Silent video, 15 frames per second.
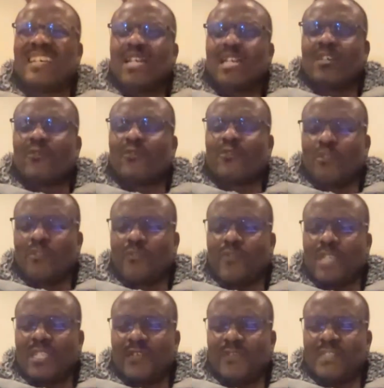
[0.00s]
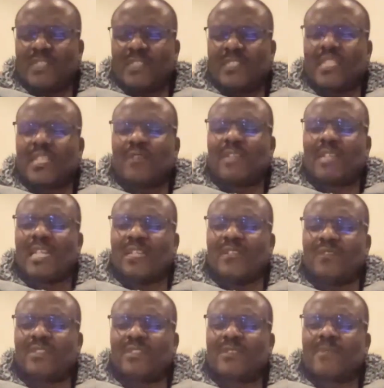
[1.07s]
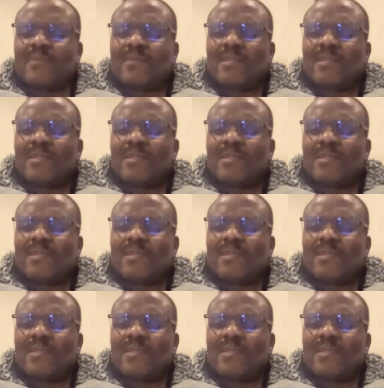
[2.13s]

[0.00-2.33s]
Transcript: and for your forgiveness in our lives.